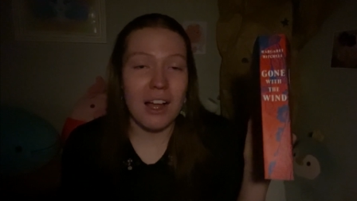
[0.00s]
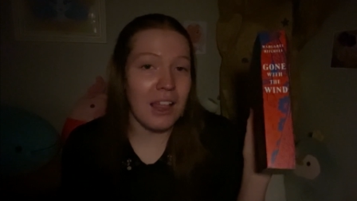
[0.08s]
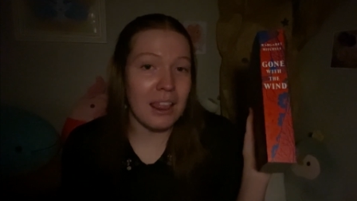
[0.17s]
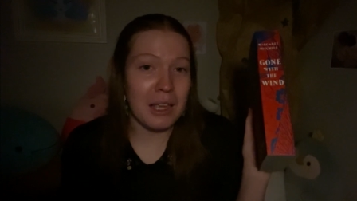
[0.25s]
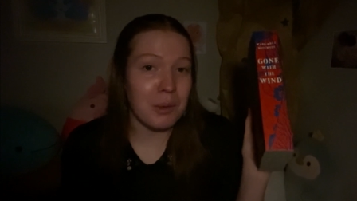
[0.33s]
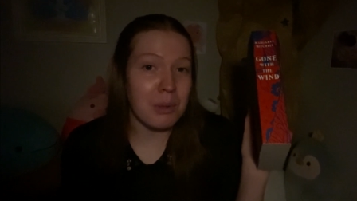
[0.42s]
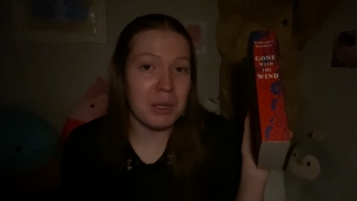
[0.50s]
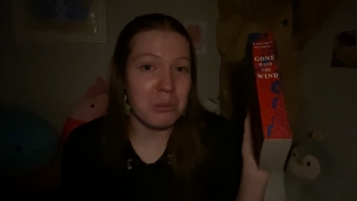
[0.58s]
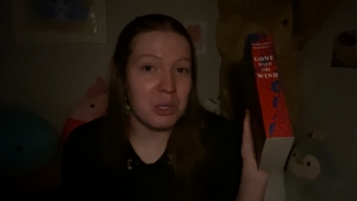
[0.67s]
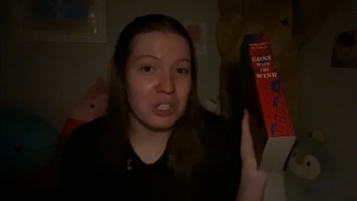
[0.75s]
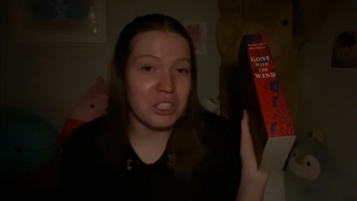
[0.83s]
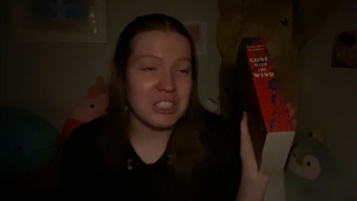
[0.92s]
I like
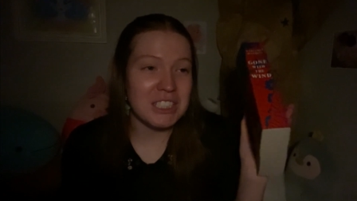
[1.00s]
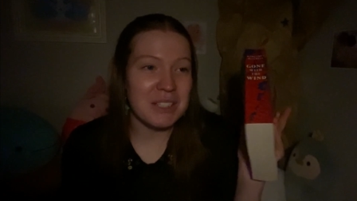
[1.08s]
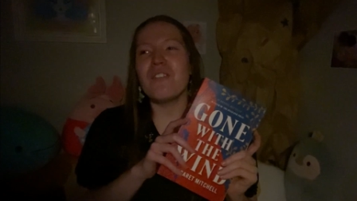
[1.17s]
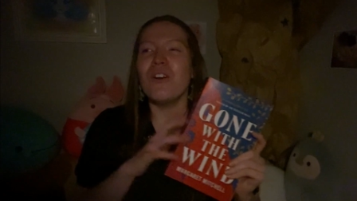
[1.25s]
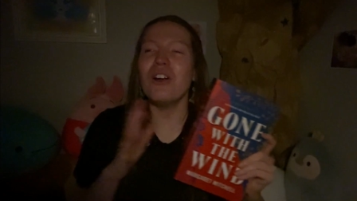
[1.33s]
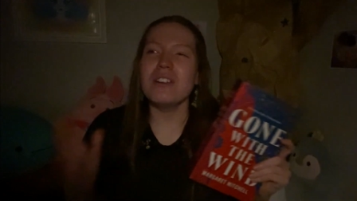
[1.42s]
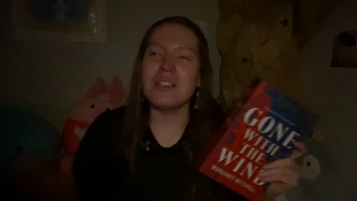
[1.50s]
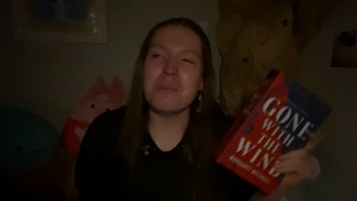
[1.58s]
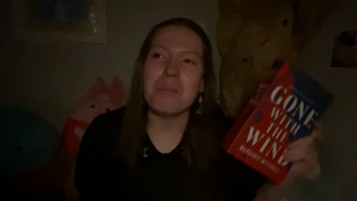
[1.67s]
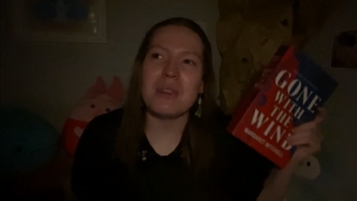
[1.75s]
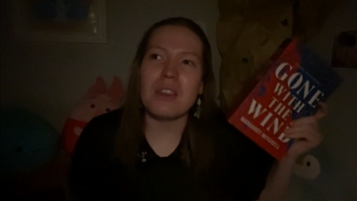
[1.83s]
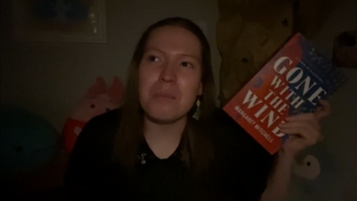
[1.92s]
big books. I've heard
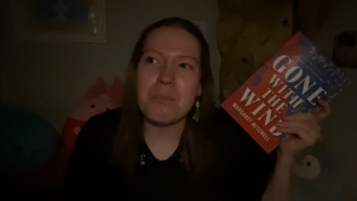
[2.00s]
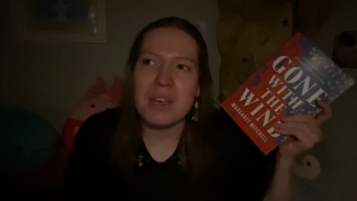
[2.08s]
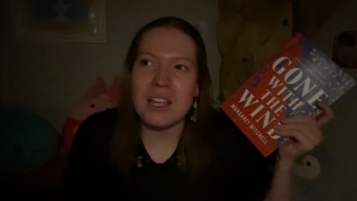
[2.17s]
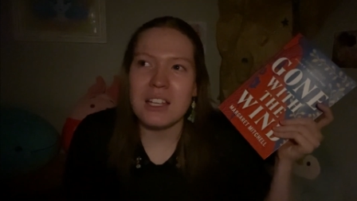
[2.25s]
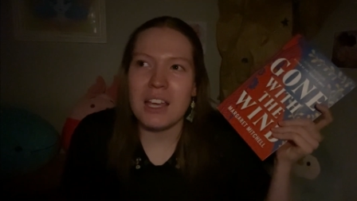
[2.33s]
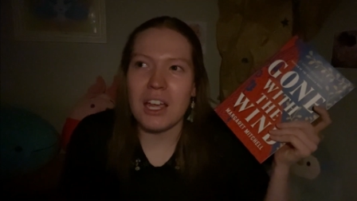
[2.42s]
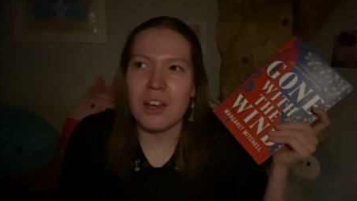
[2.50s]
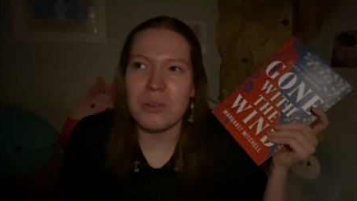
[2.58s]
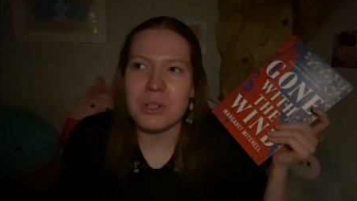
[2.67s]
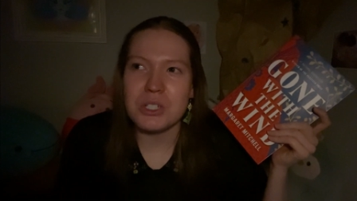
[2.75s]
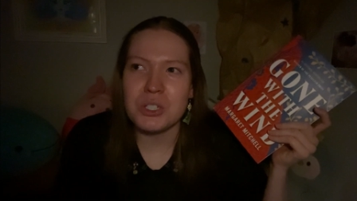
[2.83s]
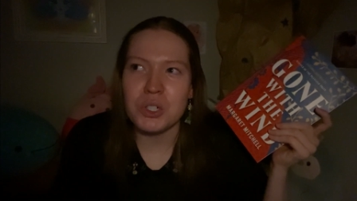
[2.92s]
the main
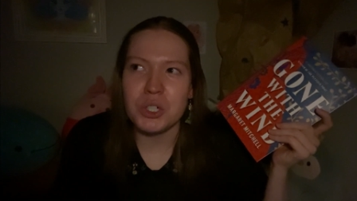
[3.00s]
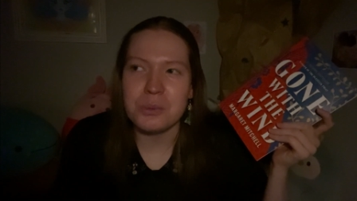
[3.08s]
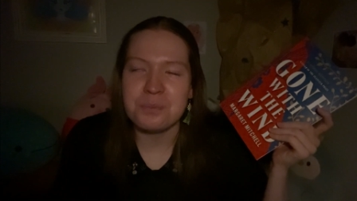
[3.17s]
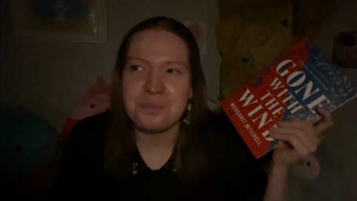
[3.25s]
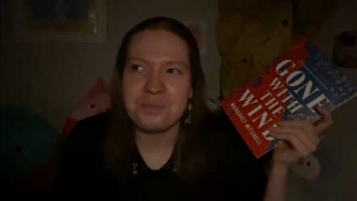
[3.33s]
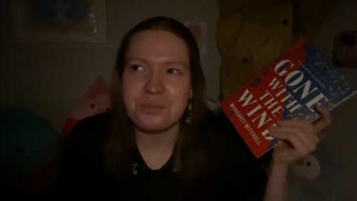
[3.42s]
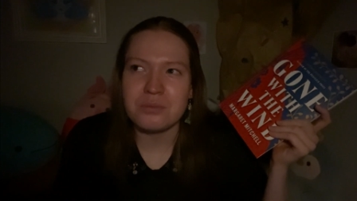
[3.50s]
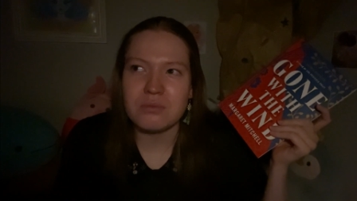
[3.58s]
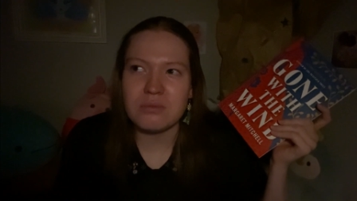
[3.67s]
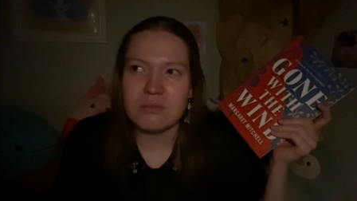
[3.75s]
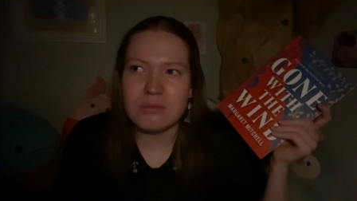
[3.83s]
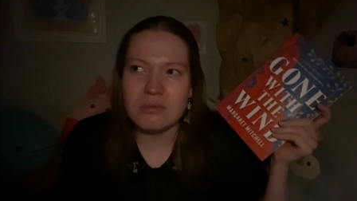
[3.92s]
character,
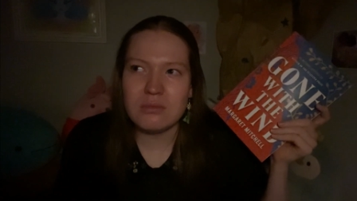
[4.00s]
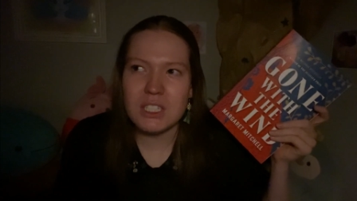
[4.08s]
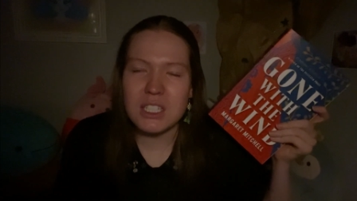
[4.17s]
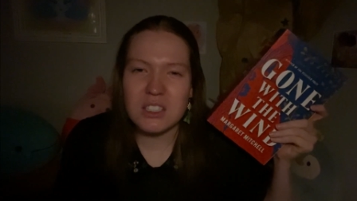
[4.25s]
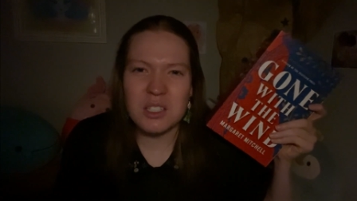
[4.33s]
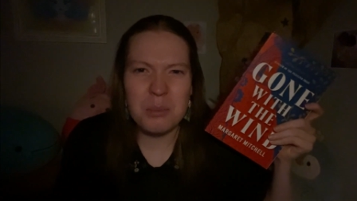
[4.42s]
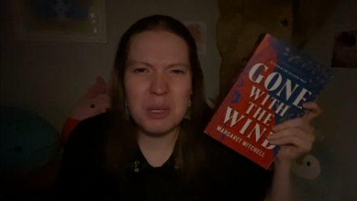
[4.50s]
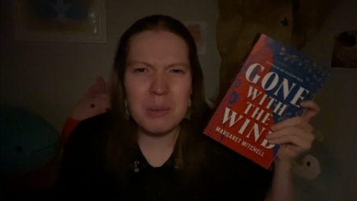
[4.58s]
some